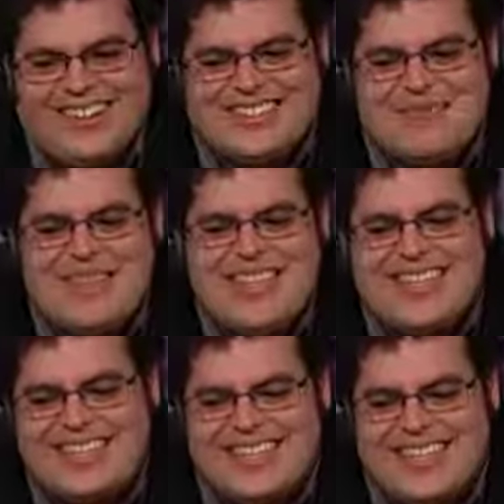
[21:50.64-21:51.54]
to me
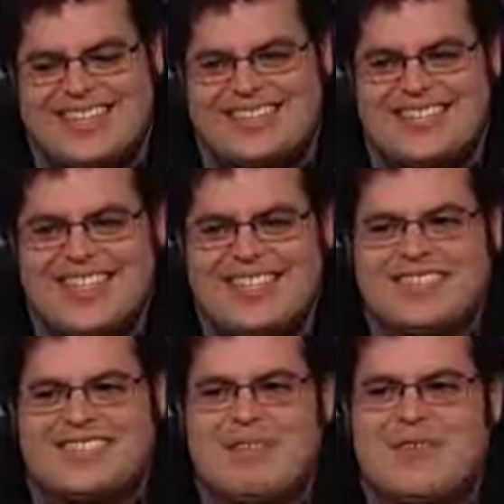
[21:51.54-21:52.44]
there is
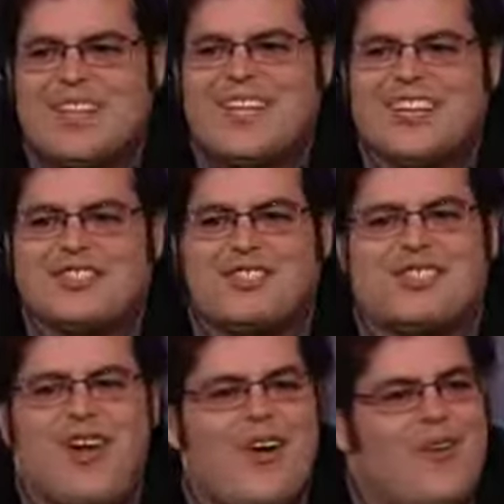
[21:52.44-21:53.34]
something
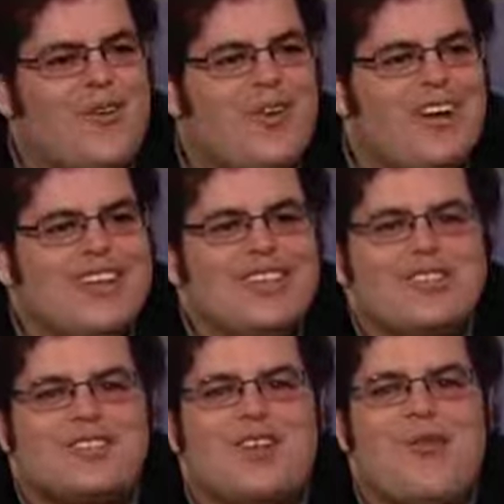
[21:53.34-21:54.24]
so,
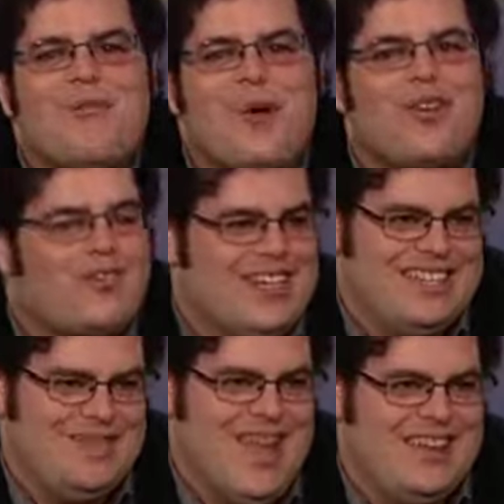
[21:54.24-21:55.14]
so
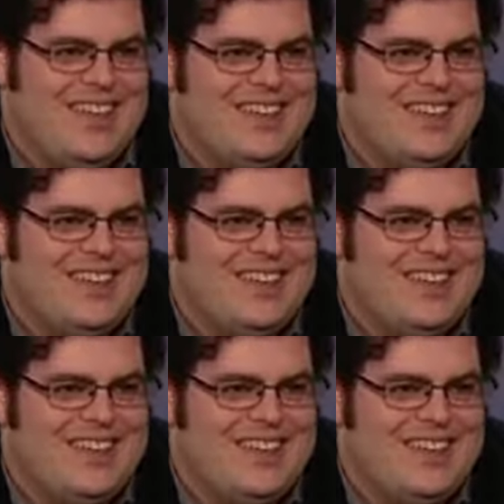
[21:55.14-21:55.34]
perfect about it.